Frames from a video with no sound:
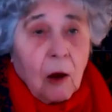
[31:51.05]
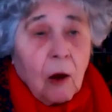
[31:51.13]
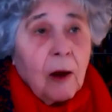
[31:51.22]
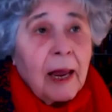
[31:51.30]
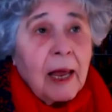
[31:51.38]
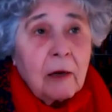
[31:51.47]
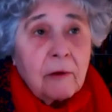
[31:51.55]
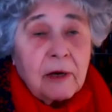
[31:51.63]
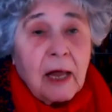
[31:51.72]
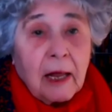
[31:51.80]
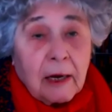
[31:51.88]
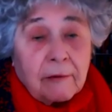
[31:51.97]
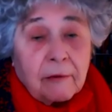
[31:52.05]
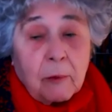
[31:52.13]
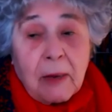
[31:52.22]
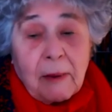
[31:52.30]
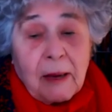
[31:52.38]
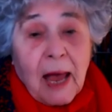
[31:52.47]
or a hell of a lot of them,
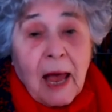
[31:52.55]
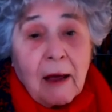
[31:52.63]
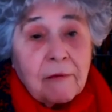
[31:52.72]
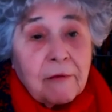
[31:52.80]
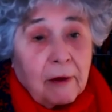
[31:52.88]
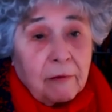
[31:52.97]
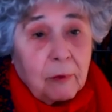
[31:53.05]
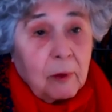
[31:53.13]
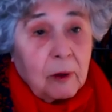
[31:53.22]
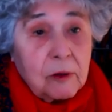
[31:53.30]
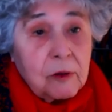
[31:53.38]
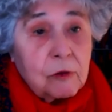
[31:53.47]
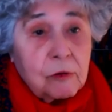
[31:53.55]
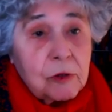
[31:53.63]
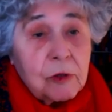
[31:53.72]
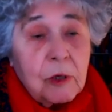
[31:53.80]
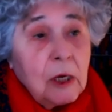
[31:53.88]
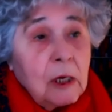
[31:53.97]
maybe half of them are
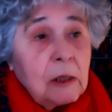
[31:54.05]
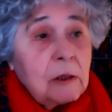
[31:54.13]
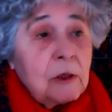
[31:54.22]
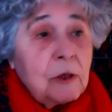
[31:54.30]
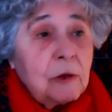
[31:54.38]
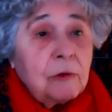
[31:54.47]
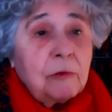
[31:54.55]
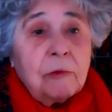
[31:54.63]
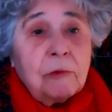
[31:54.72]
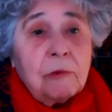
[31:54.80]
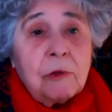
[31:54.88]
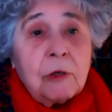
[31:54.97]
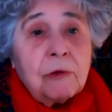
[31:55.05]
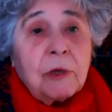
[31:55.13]
too